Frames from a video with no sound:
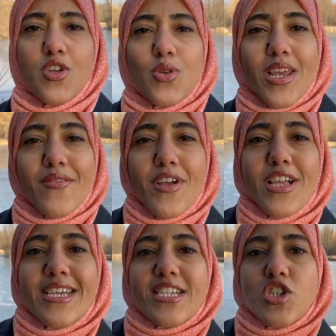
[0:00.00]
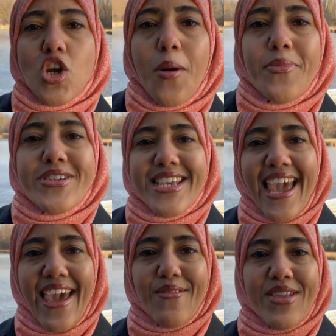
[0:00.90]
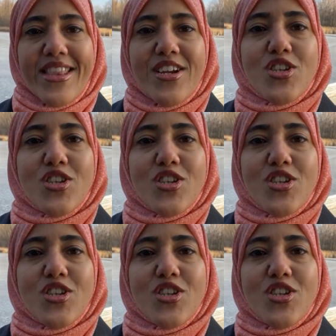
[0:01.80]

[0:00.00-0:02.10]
Unionville is a shopper's haven.